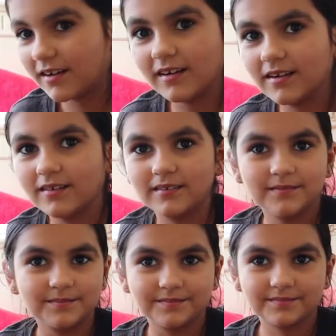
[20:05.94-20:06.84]

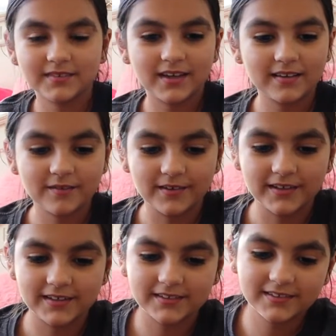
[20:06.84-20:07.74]
Um.
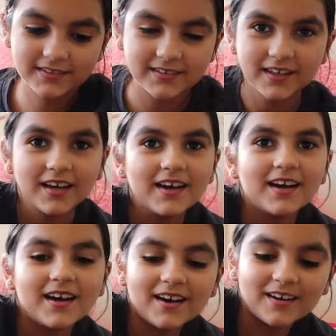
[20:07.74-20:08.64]
Anyways,
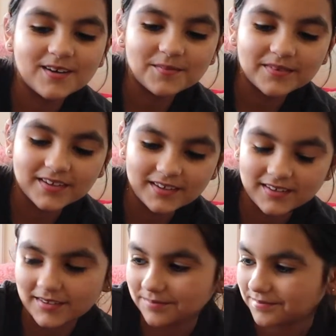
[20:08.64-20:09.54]
I hope you,
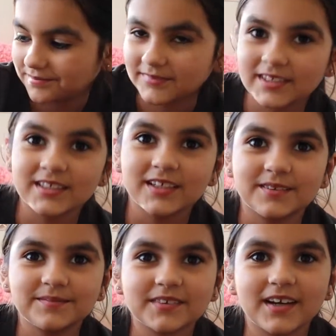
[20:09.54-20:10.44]
that mm, no.
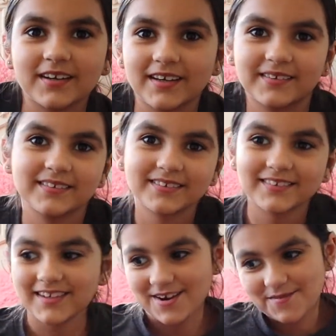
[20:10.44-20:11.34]
Okay.
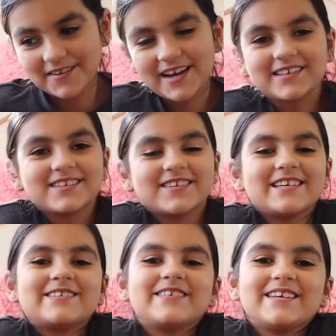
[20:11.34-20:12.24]
I hope you guys enjoy
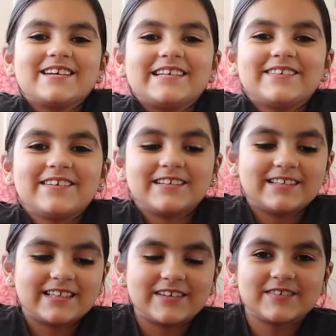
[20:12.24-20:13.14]
this video, and if you
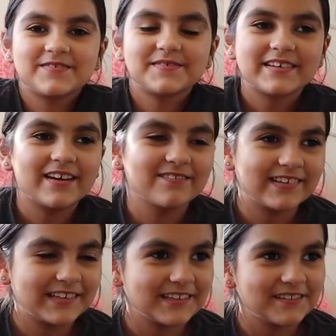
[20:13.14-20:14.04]
didn't, give a
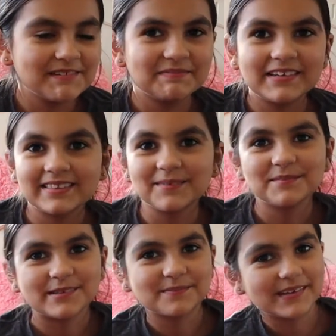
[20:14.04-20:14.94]
video a big
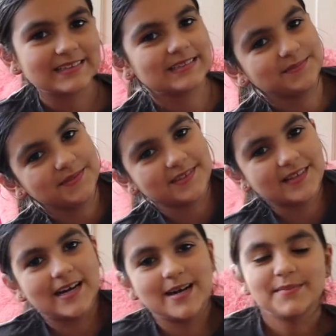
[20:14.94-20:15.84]
thumbs up and
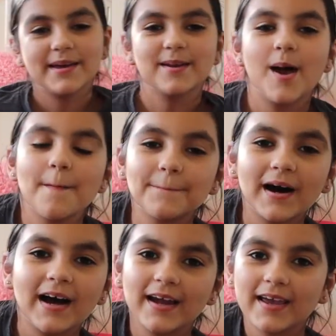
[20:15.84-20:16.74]
subscribe, and
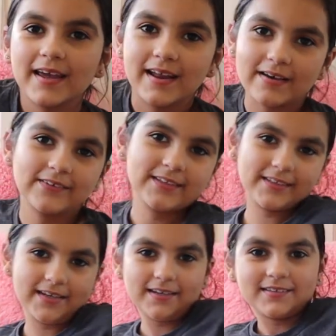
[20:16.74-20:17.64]
bye, and have a good
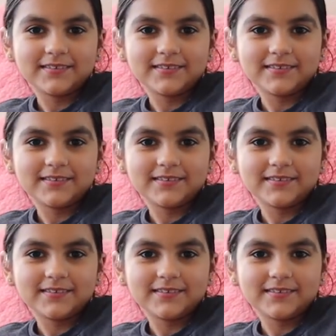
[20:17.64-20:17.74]
day.